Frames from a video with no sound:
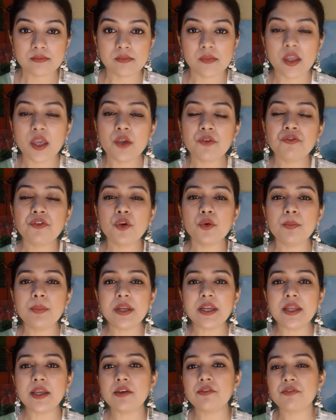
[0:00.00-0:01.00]
If you
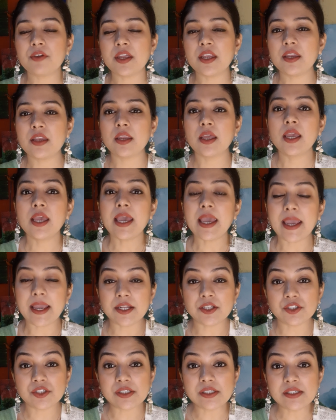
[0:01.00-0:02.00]
believe in
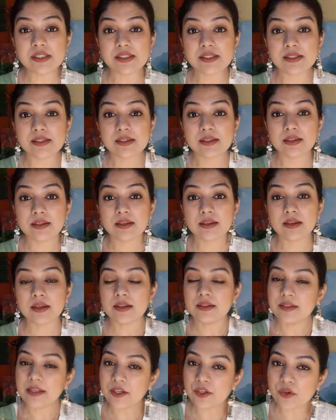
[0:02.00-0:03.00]
angels,
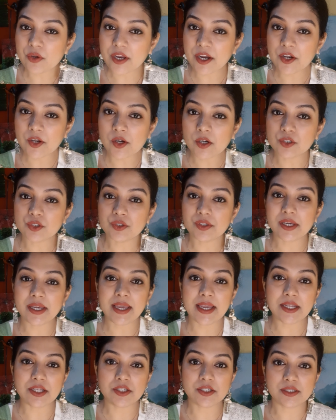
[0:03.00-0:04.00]
then you can talk to your
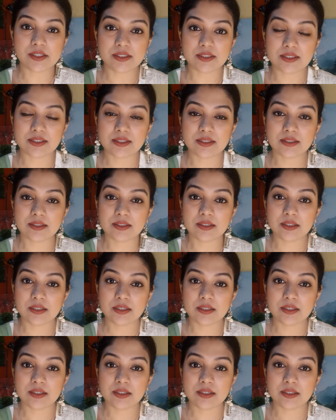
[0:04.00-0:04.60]
angels.